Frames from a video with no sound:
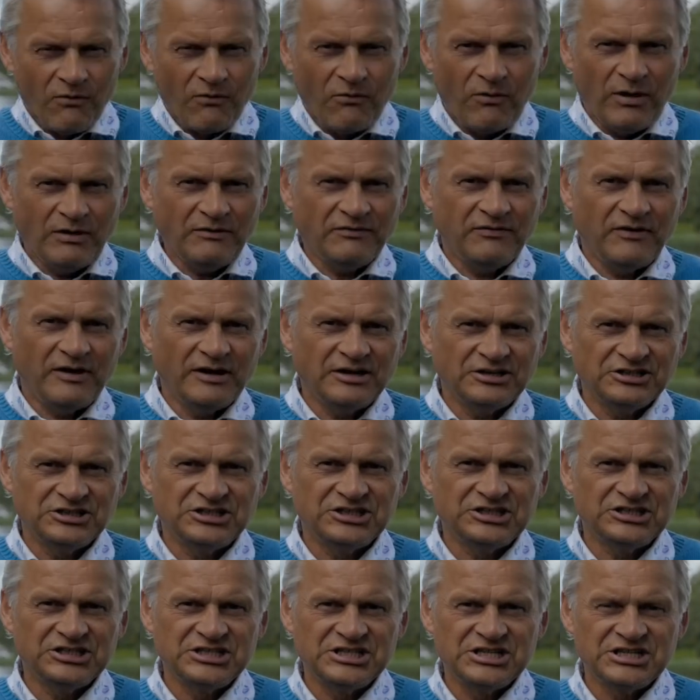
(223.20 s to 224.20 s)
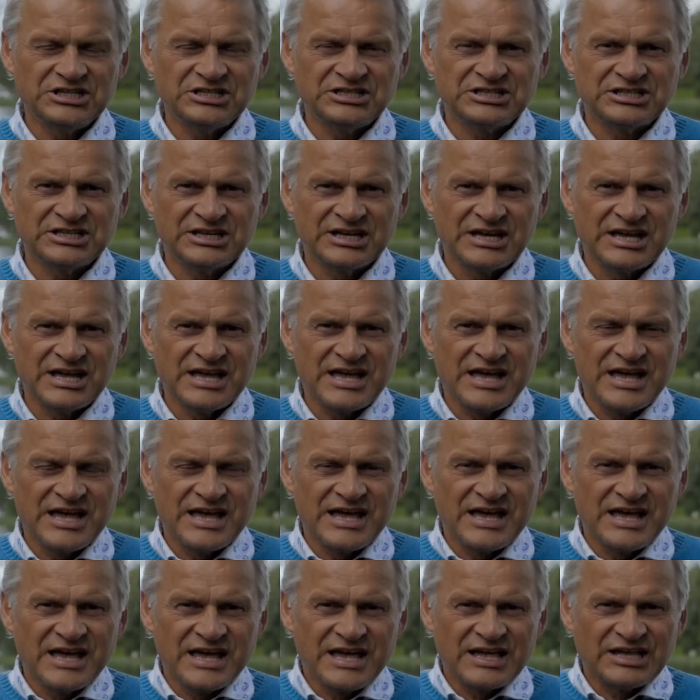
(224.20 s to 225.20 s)
One function is
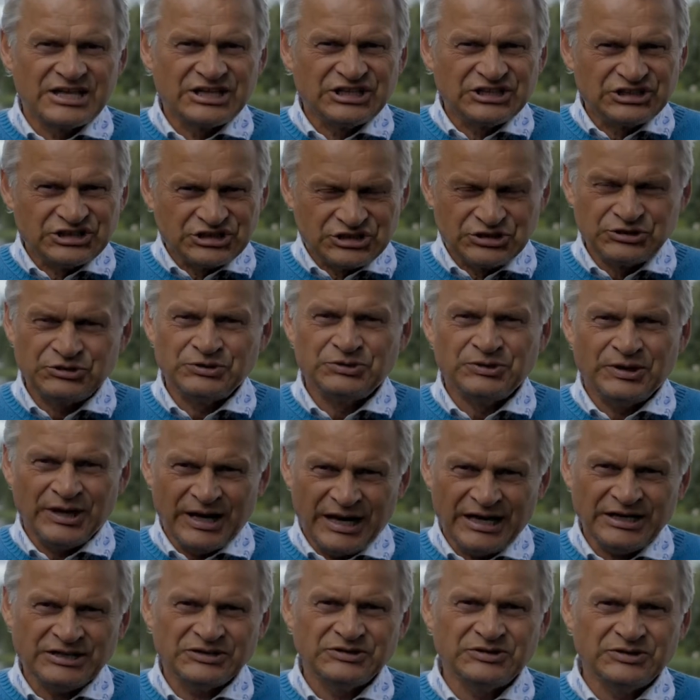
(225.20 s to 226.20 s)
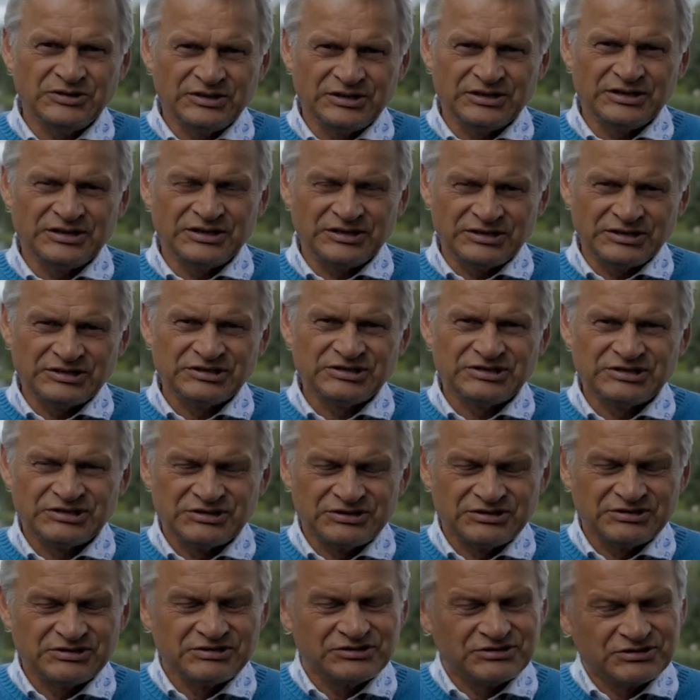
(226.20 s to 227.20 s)
to actually
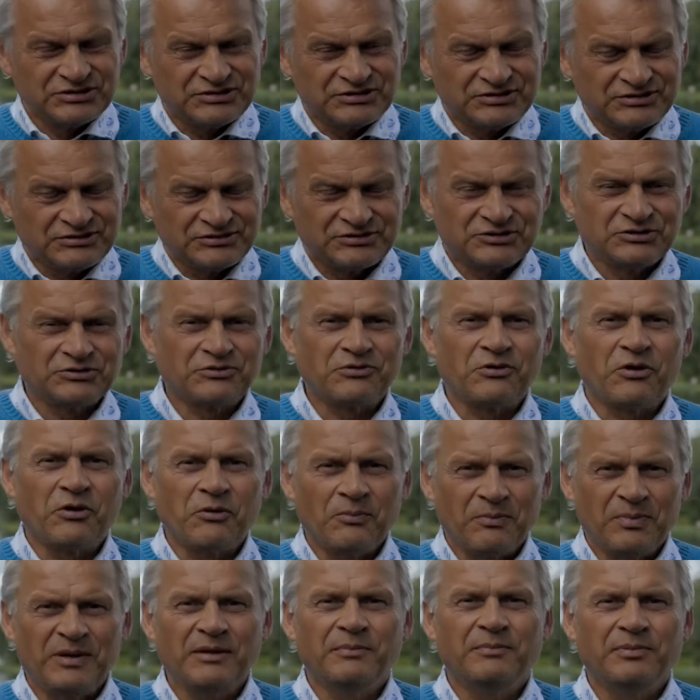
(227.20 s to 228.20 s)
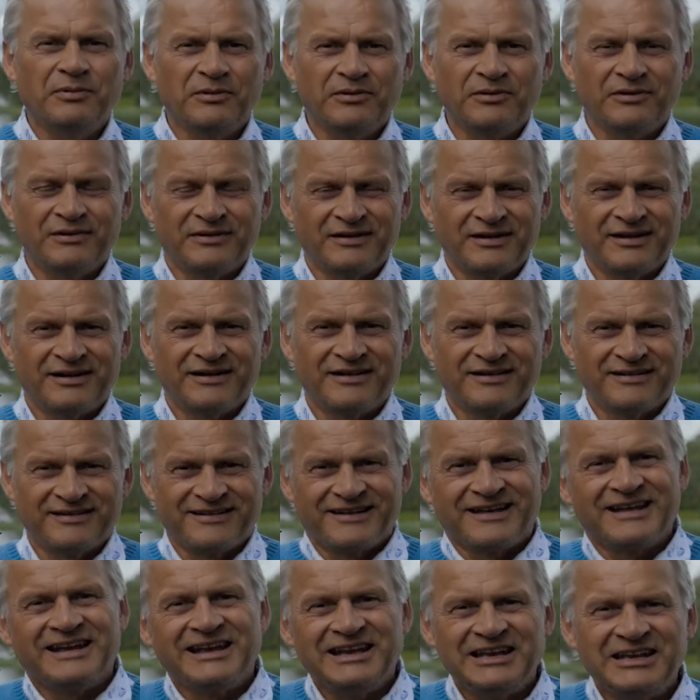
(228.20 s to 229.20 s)
to grow people
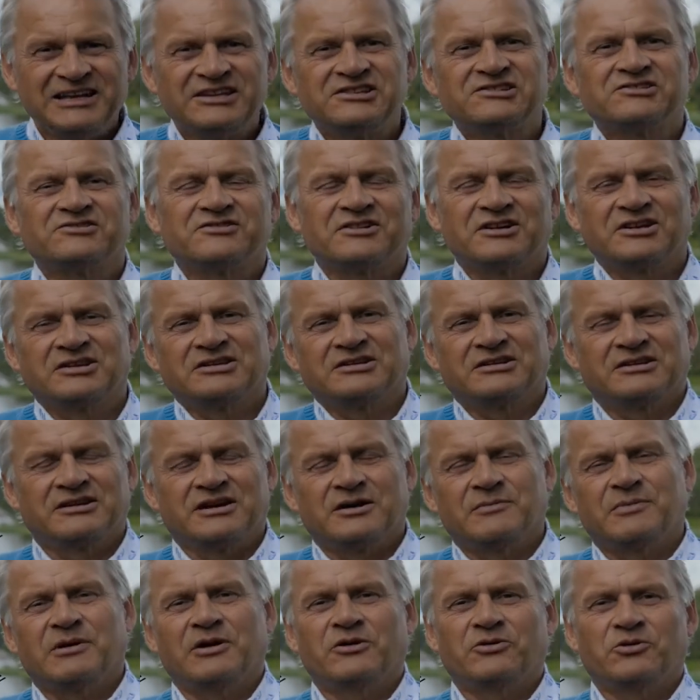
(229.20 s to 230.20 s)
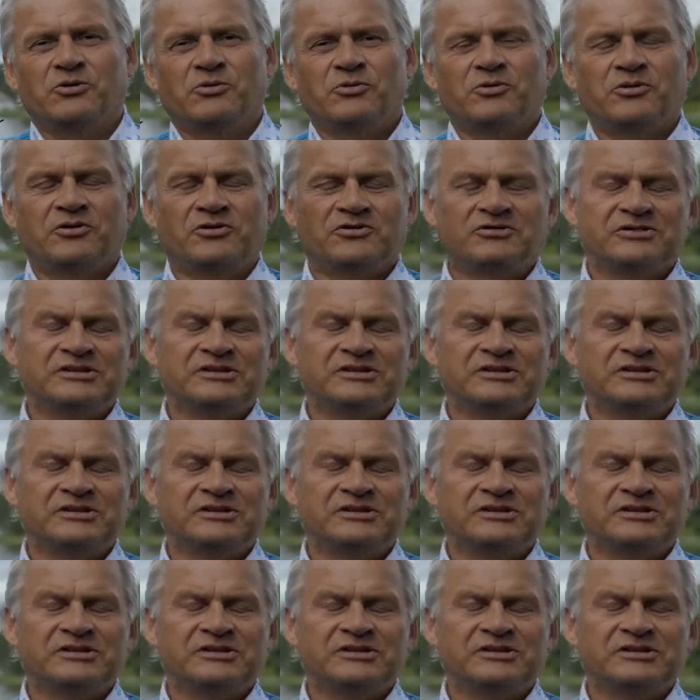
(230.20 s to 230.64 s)
literate about the world,